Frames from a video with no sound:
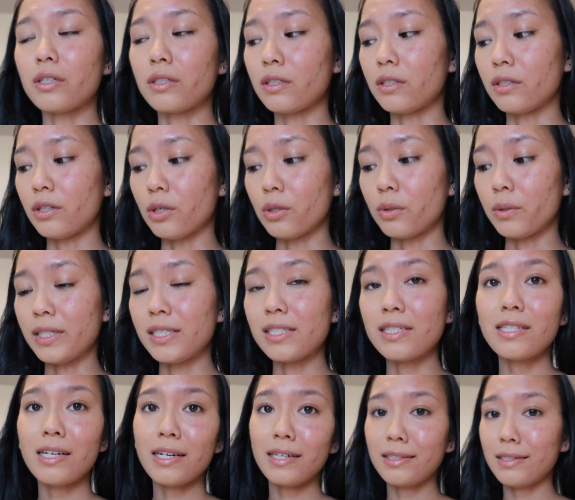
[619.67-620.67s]
gonna go
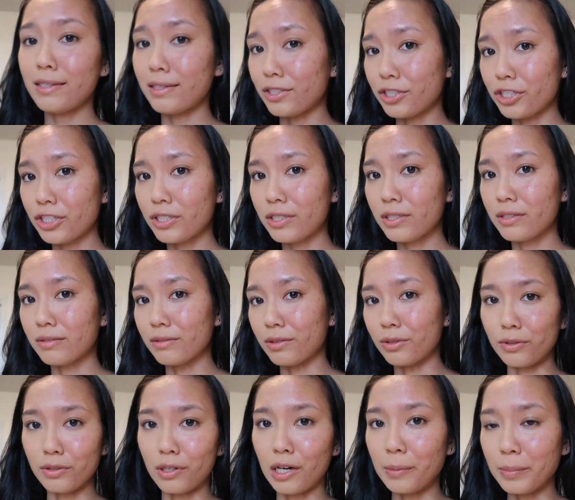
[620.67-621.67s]
inside each
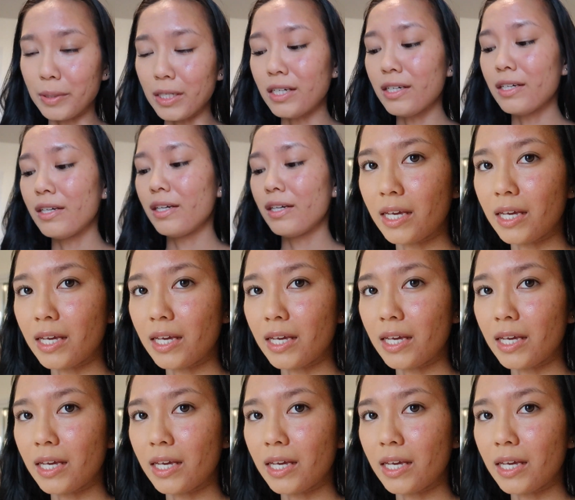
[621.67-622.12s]
little cubby.